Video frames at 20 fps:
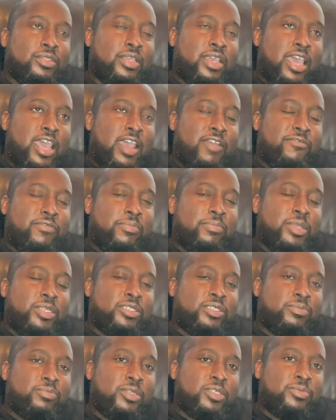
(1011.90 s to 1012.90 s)
the
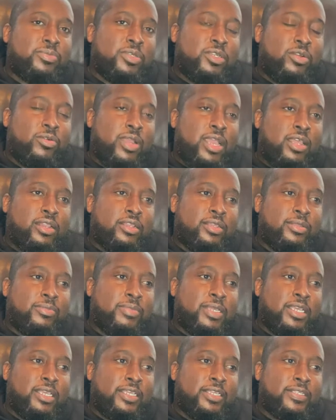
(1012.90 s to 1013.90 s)
affirmation must be
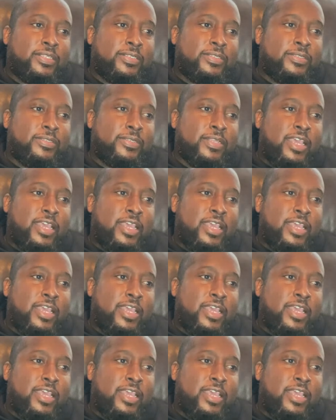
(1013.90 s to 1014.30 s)
grounded, man.